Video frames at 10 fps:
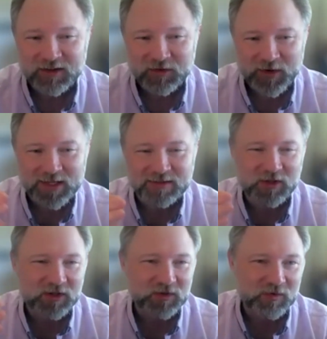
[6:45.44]
right? So
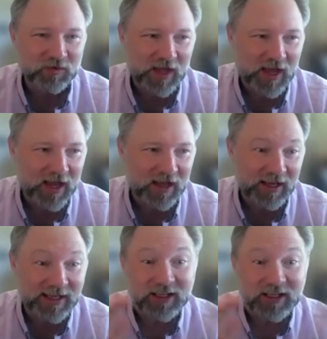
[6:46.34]
there's uh,
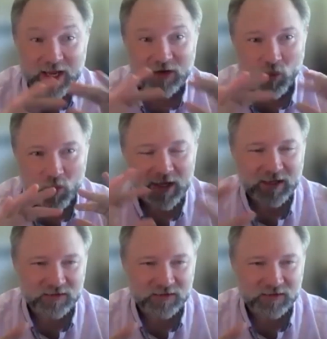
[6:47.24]
in w-